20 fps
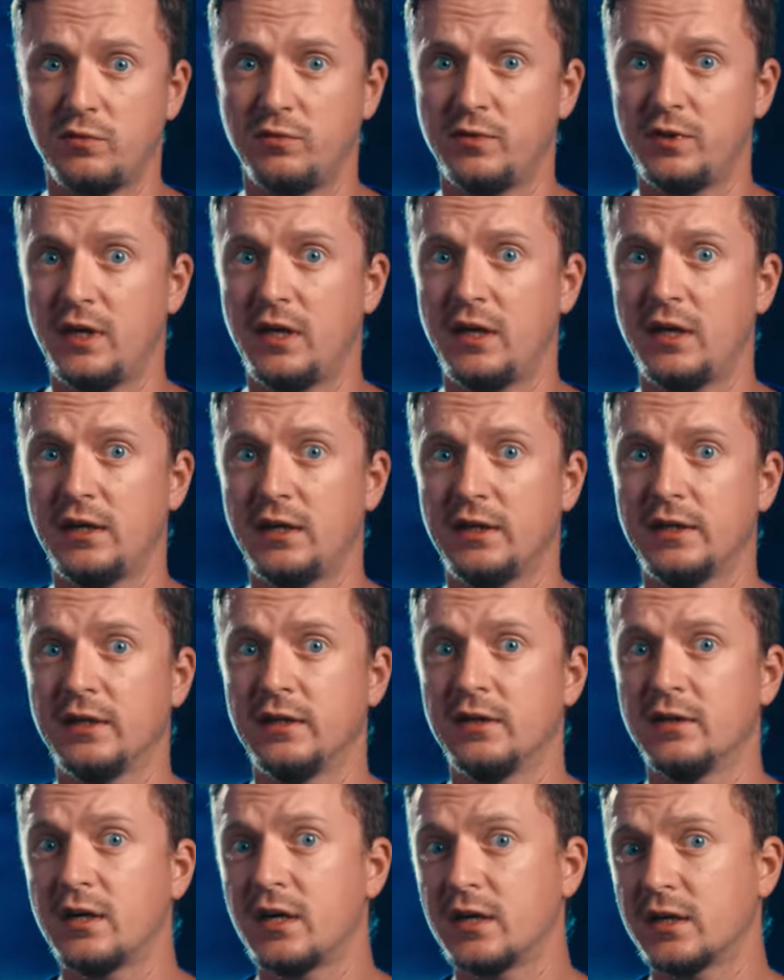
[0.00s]
of the
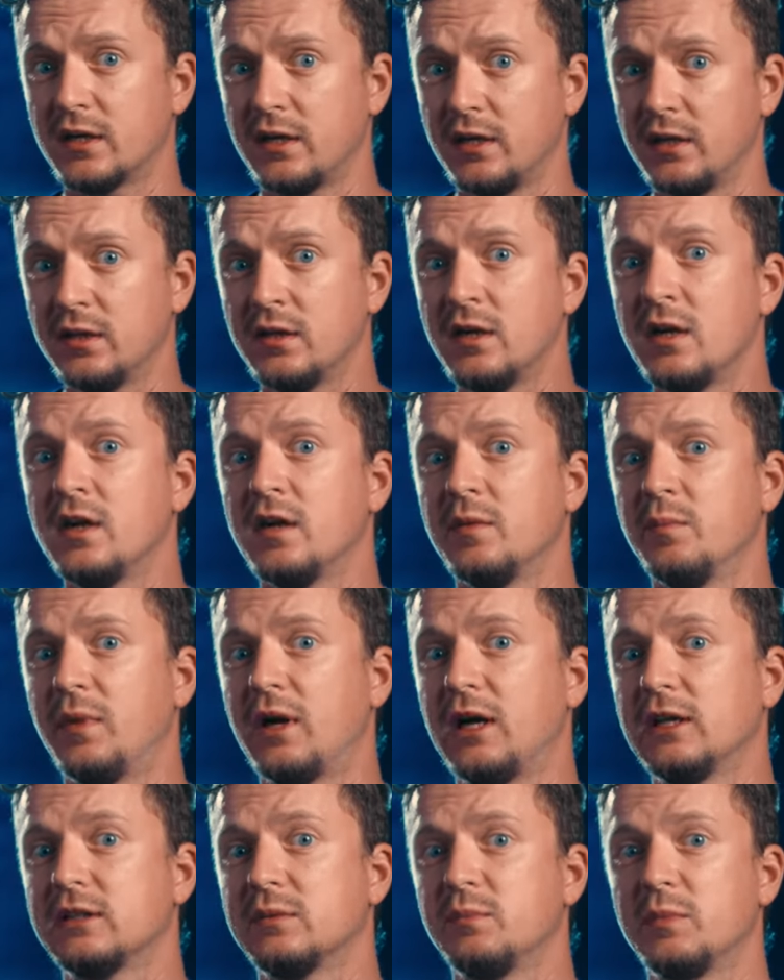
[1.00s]
hierarchy,
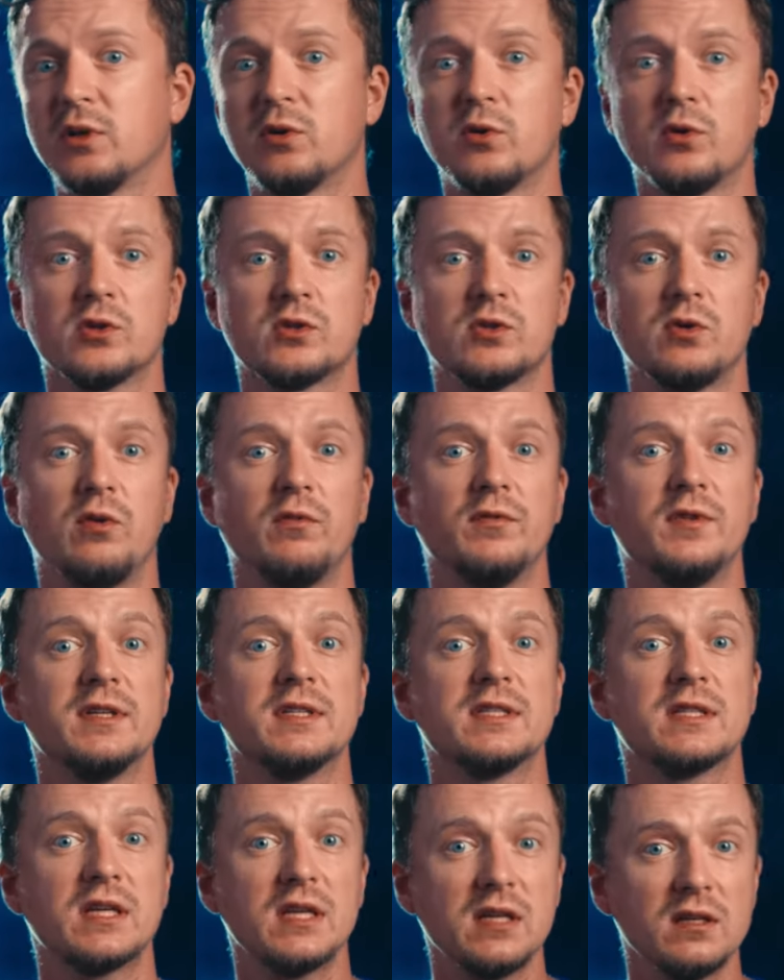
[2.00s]
but because of the
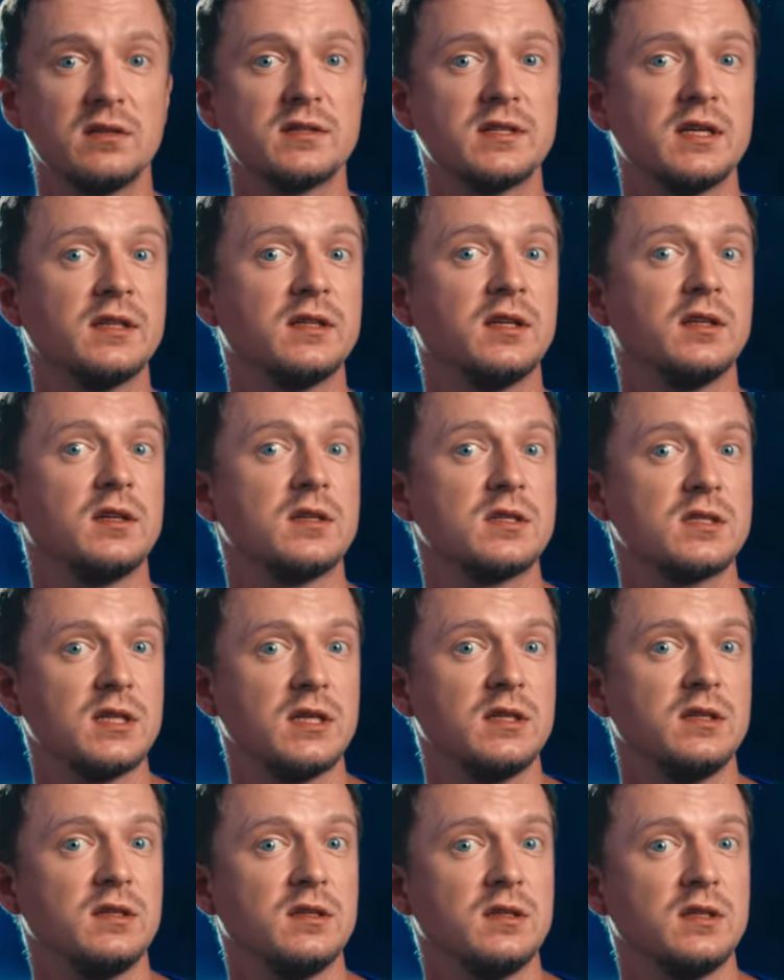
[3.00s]
skills and
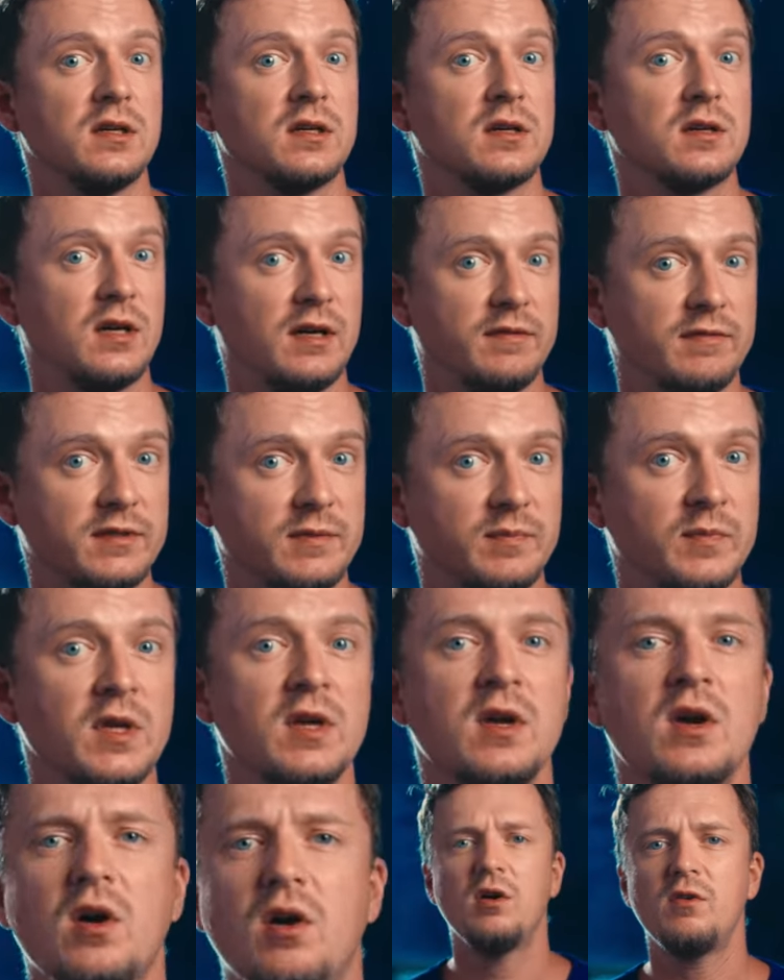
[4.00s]
understanding their craft.
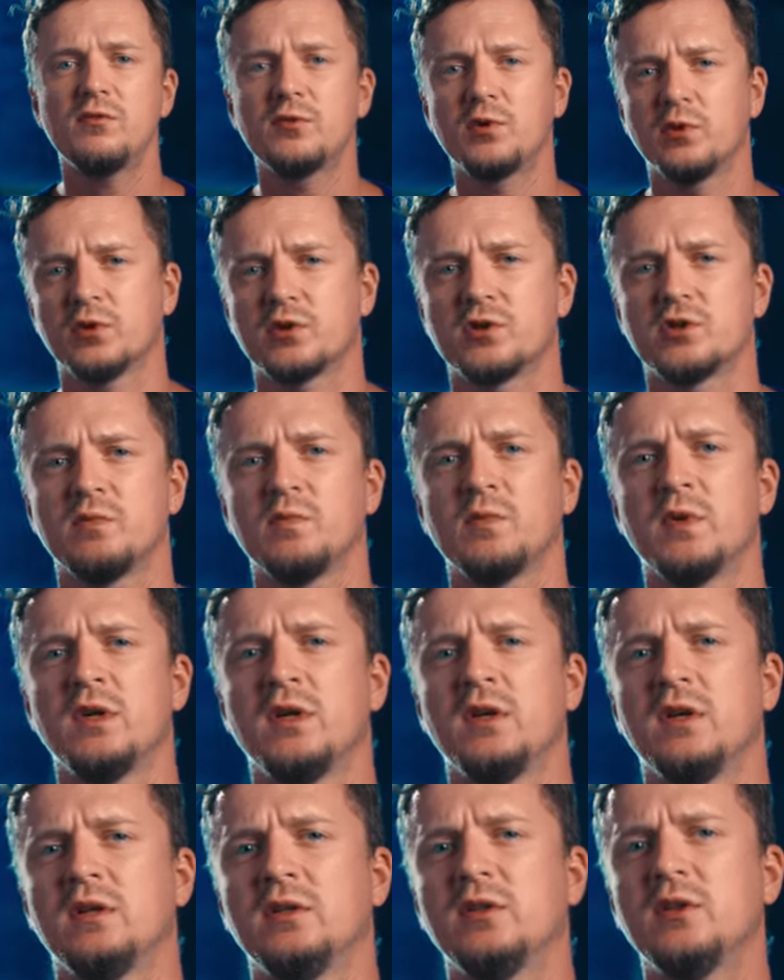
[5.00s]
Of course,
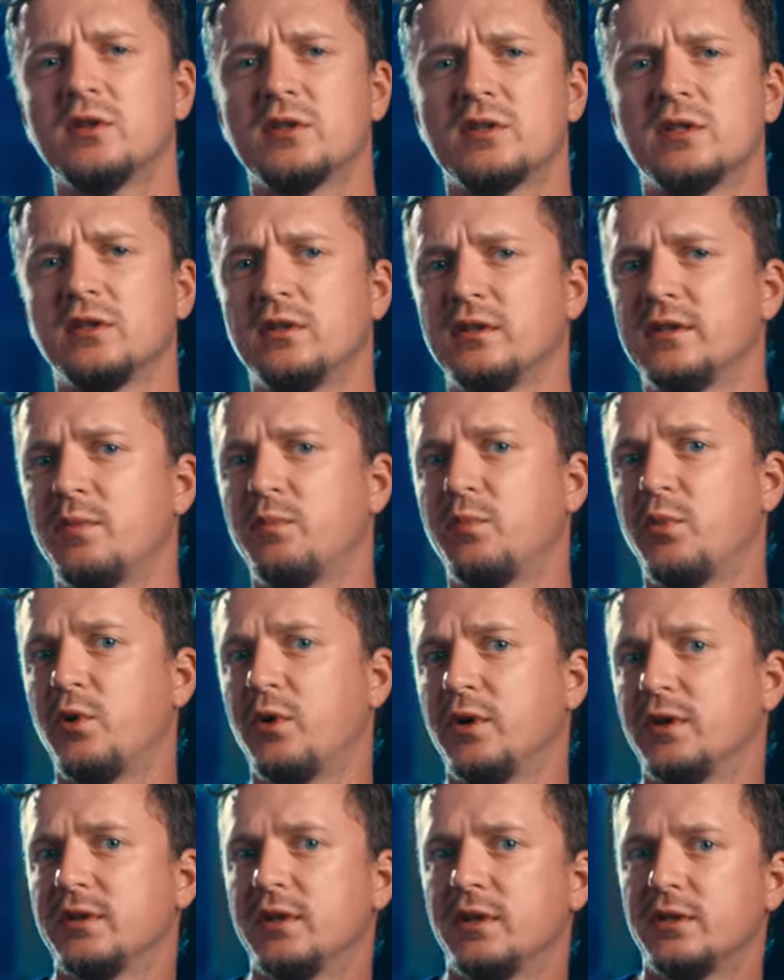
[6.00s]
not till the
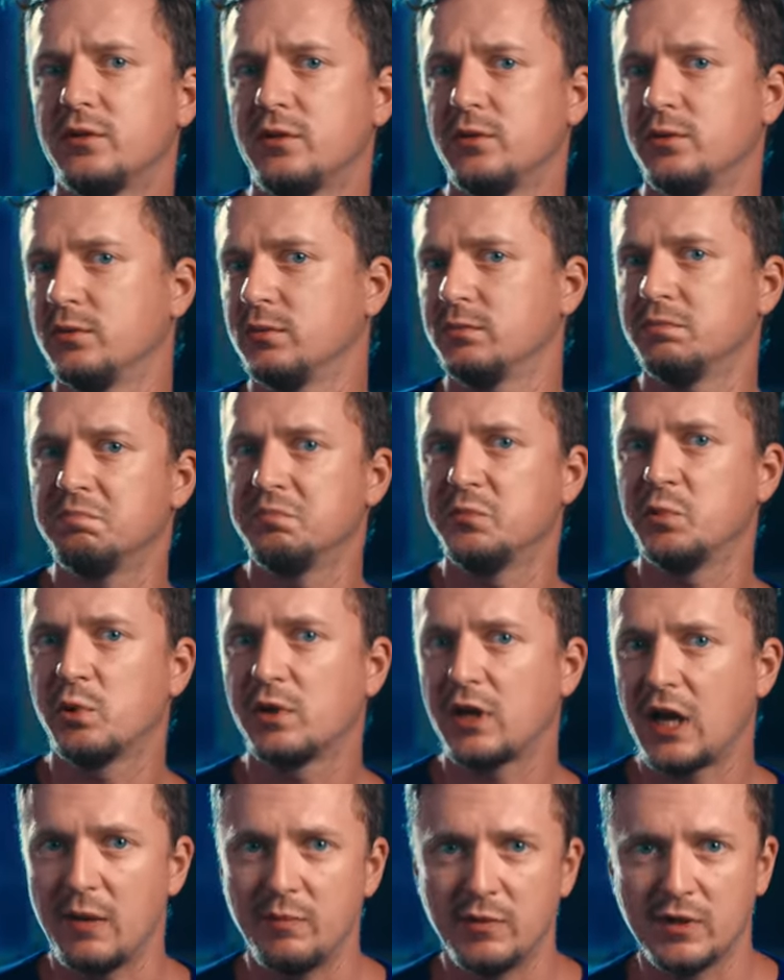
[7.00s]
point that you
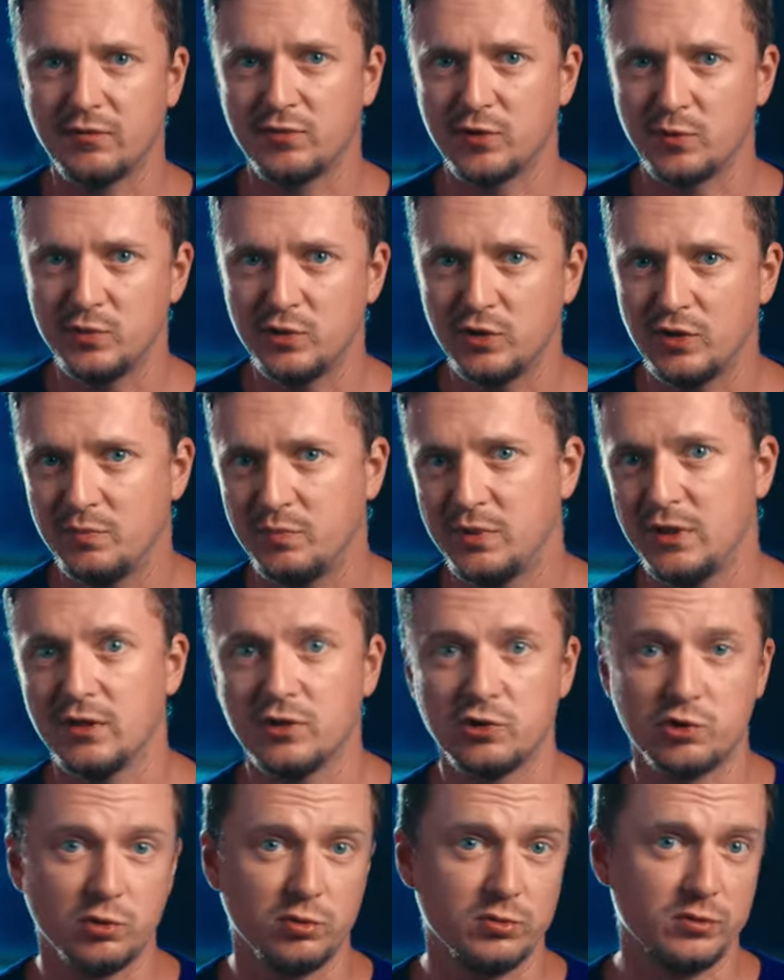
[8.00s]
took camera from DOP
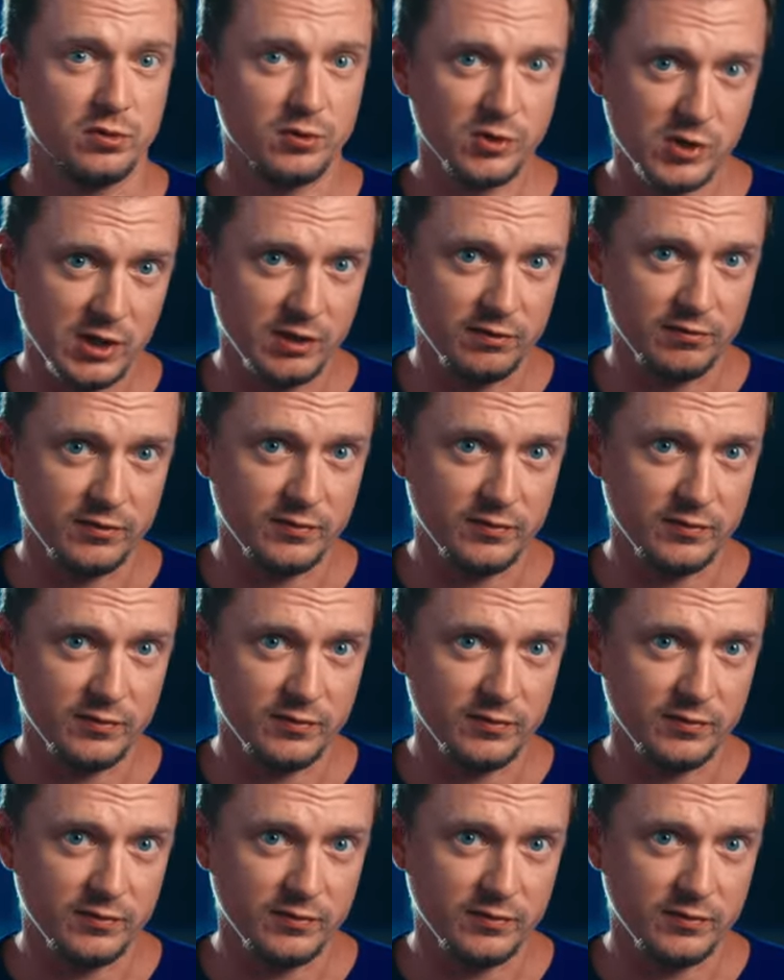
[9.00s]
and shoot yourself.